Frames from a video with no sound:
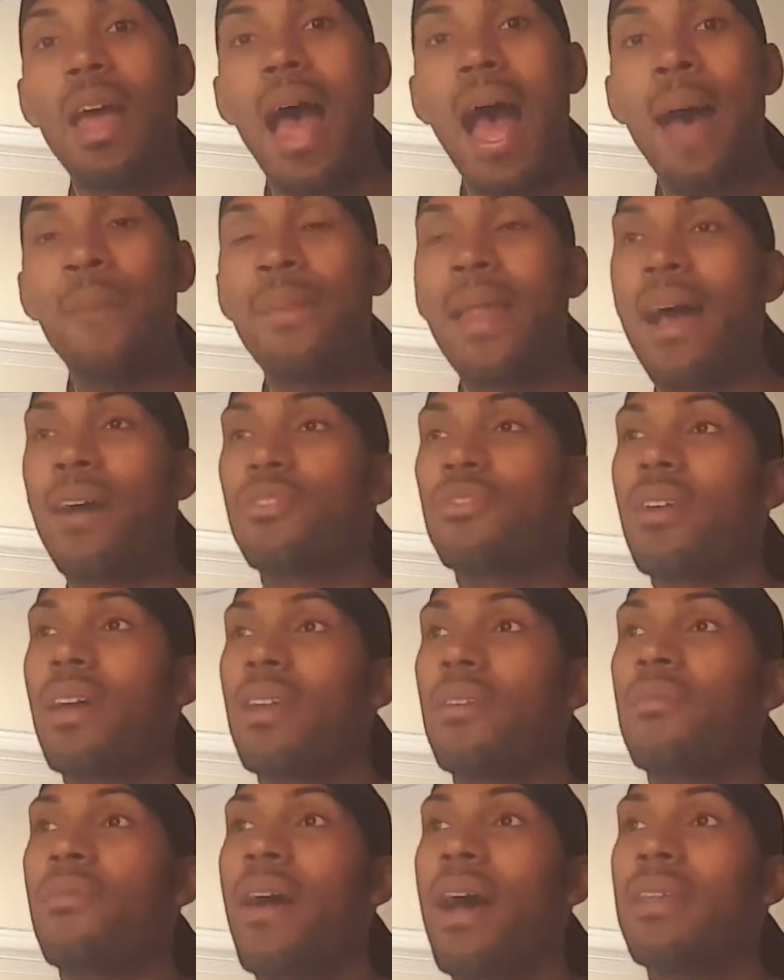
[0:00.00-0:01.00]
I'm now trying
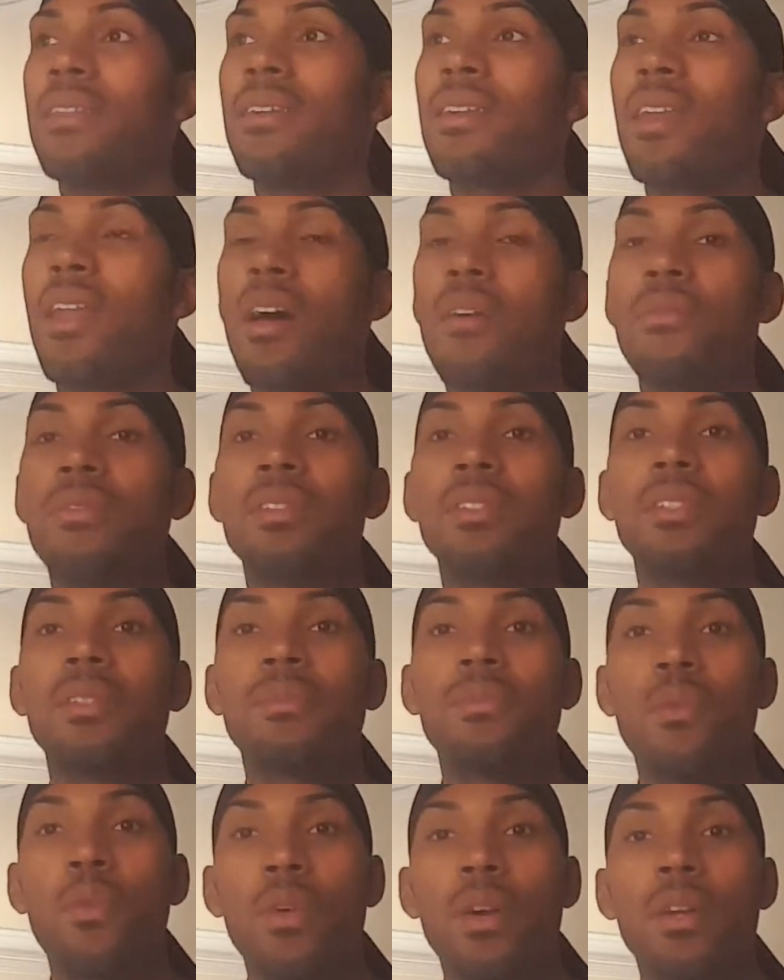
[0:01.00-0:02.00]
to find the love and
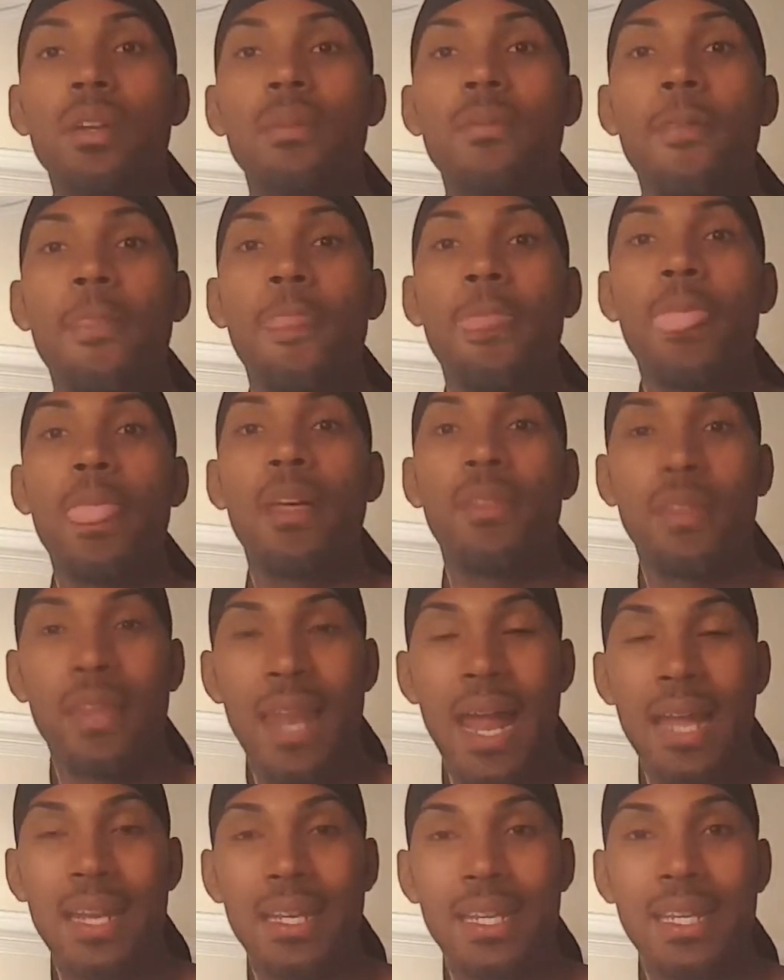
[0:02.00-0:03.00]
support that
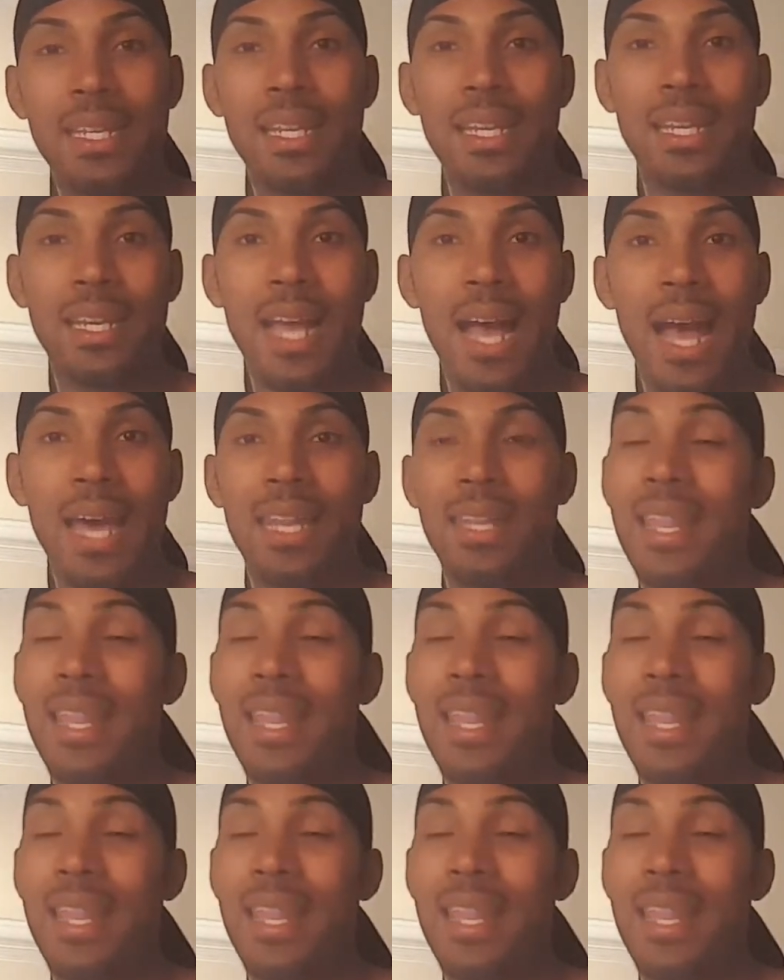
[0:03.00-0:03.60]
I need in God.